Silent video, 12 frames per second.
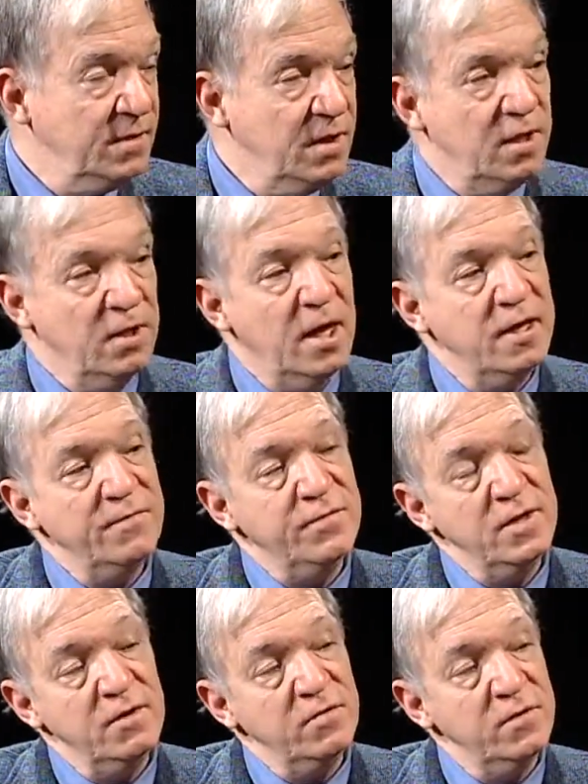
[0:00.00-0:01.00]
A lot of
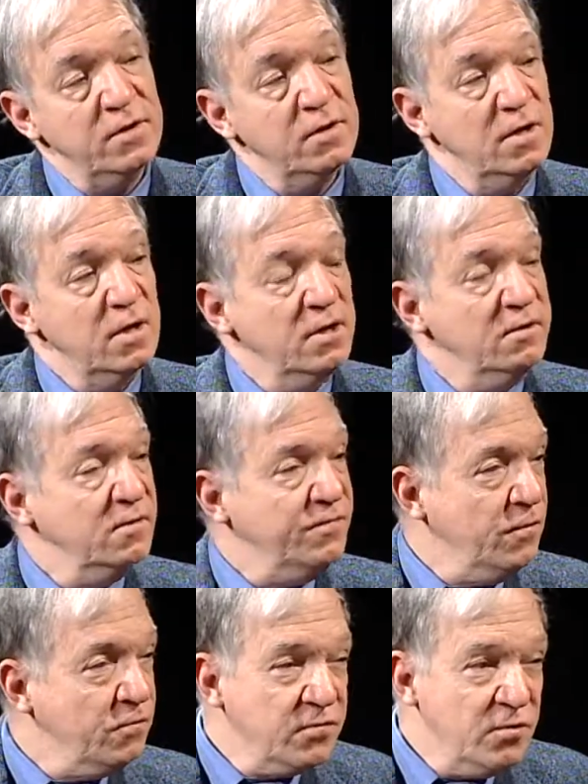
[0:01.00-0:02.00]
things that
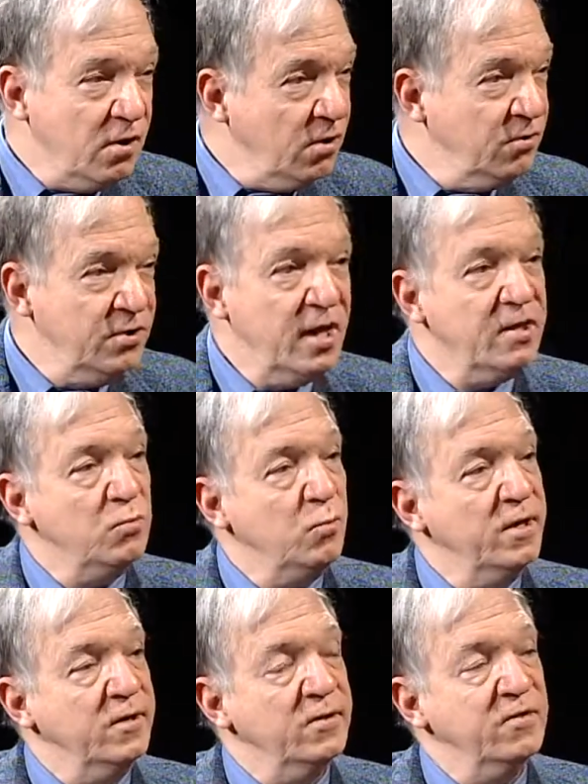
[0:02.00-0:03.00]
folks are not
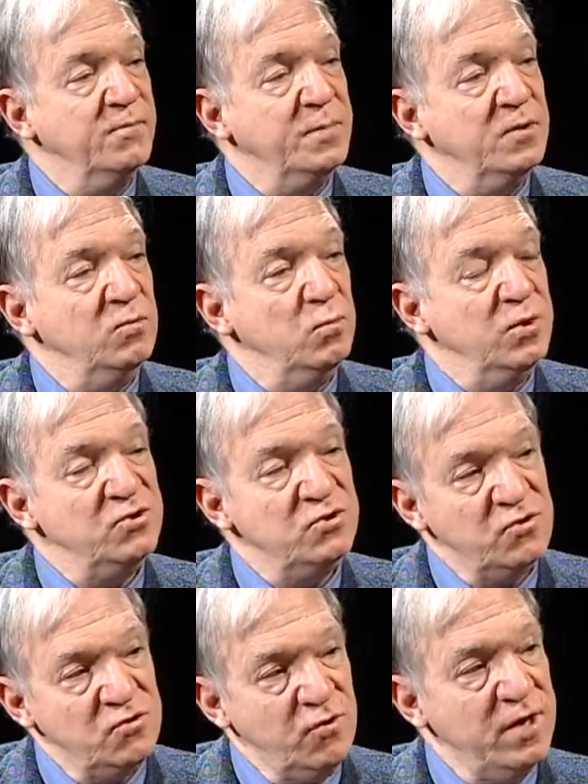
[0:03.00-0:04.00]
aware of, but which
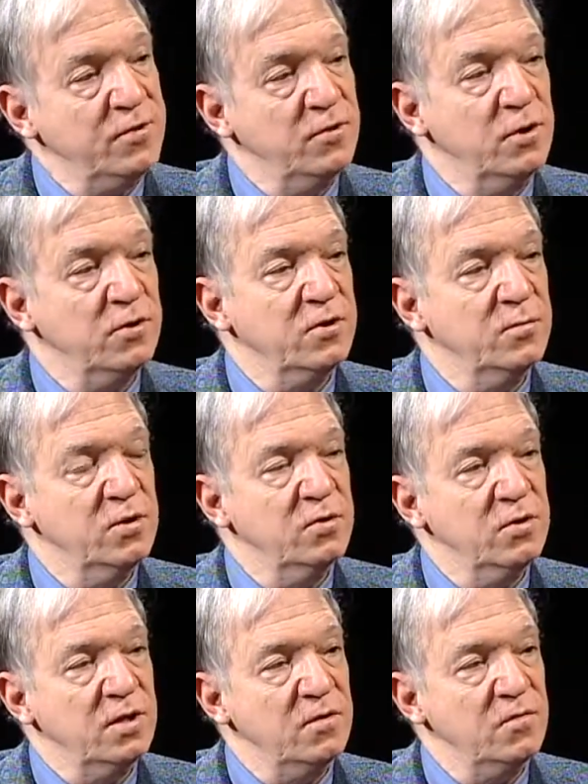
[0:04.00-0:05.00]
strengthen our
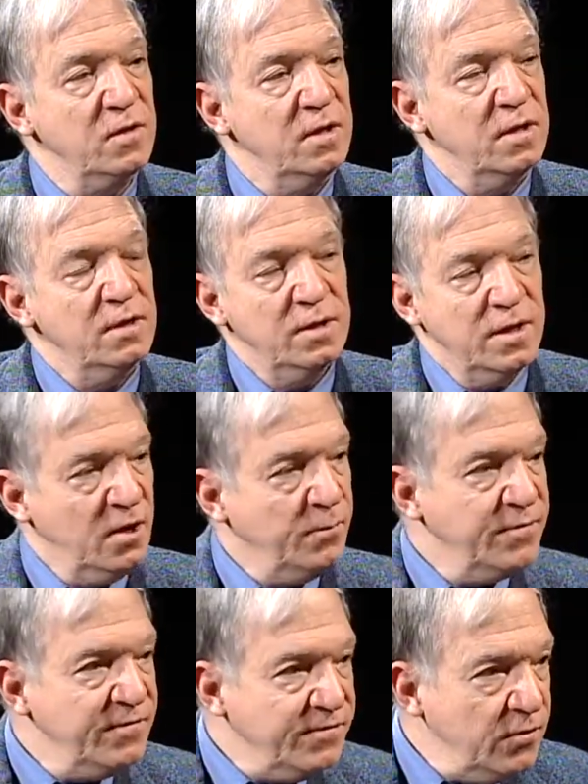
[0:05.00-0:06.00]
communities, that
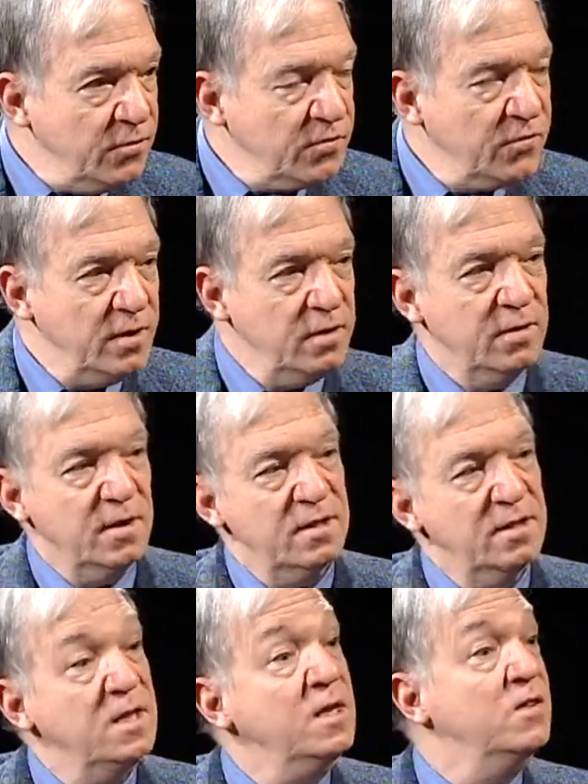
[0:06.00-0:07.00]
help the folks that
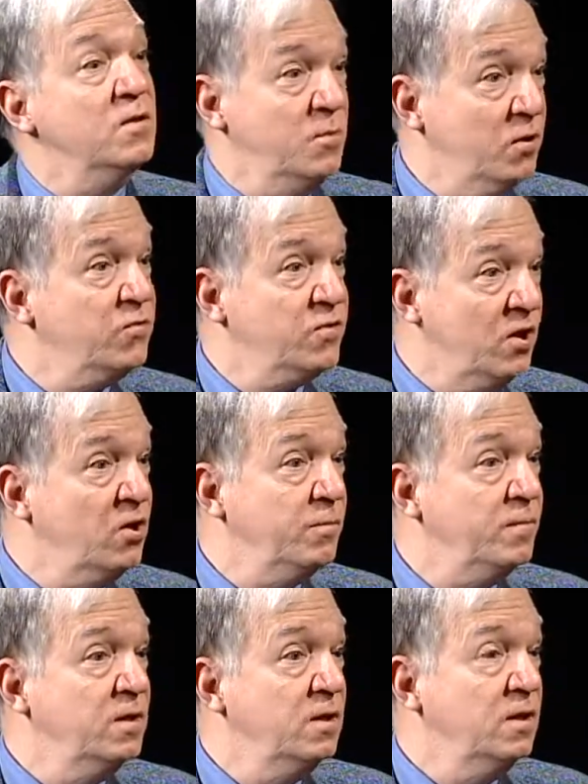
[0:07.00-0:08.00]
need the most
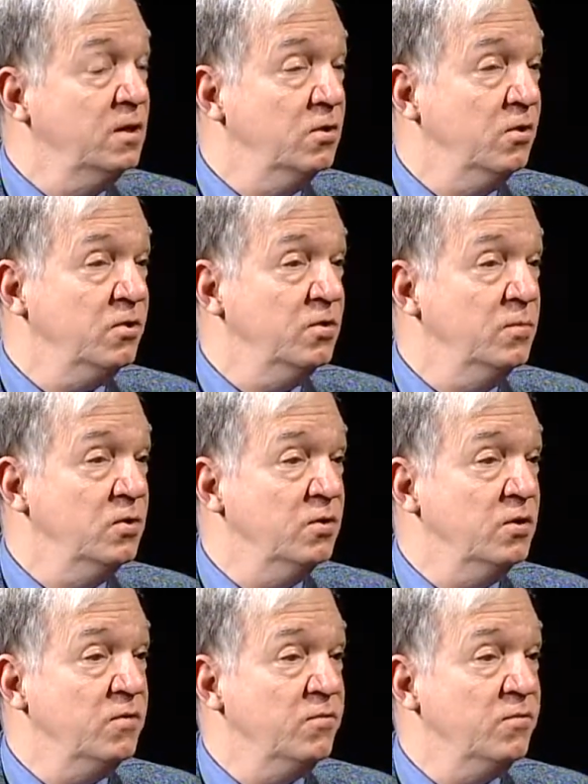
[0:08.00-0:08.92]
help in our communities.